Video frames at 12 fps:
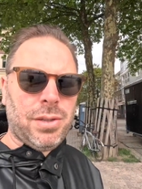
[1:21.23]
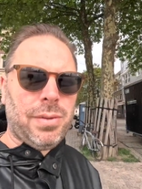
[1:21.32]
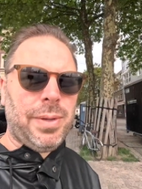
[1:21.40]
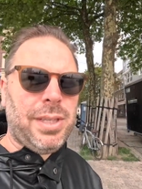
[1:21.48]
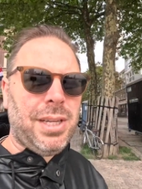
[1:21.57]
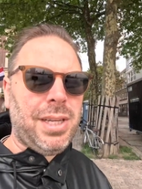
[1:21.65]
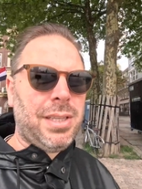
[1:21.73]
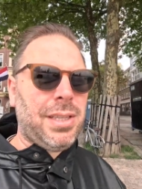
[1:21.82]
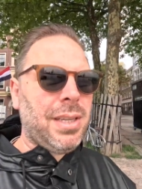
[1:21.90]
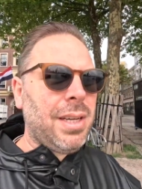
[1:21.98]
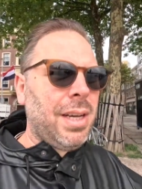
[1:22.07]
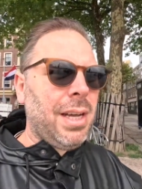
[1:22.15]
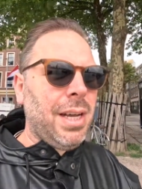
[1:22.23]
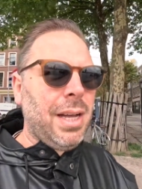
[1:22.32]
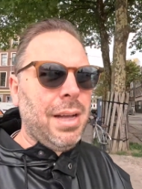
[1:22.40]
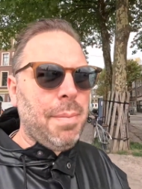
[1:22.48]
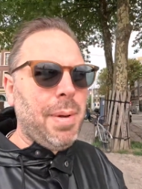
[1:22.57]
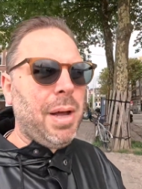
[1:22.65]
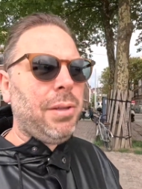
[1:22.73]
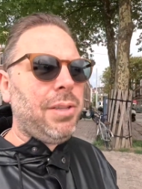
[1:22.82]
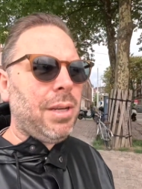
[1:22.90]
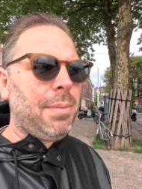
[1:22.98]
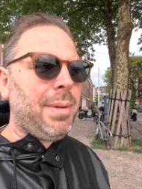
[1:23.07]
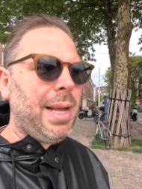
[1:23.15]
which is
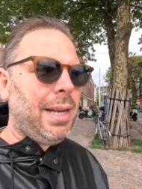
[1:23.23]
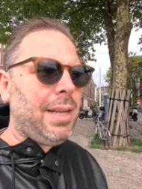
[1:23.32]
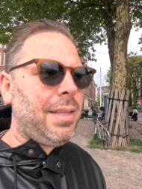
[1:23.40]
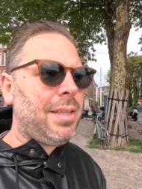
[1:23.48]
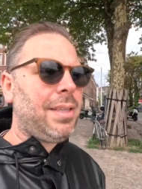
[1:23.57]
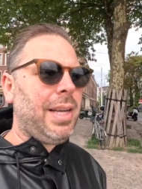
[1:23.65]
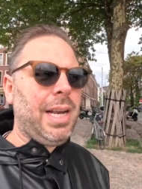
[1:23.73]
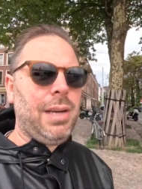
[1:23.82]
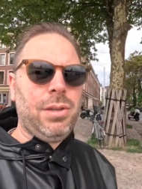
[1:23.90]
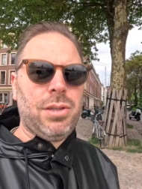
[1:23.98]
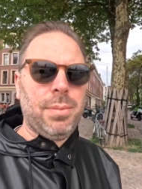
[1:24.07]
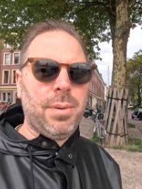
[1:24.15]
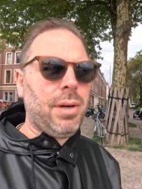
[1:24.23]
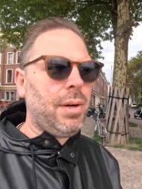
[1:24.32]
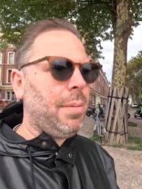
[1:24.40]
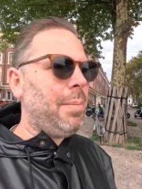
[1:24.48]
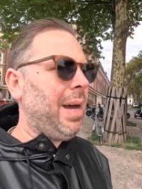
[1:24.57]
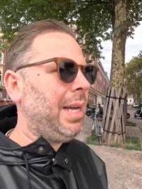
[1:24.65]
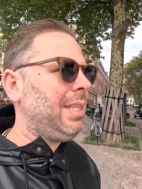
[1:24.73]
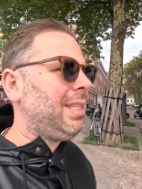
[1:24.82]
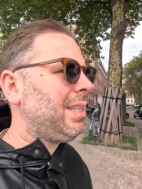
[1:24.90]
Belgium, Netherlands and Luxembourg combined.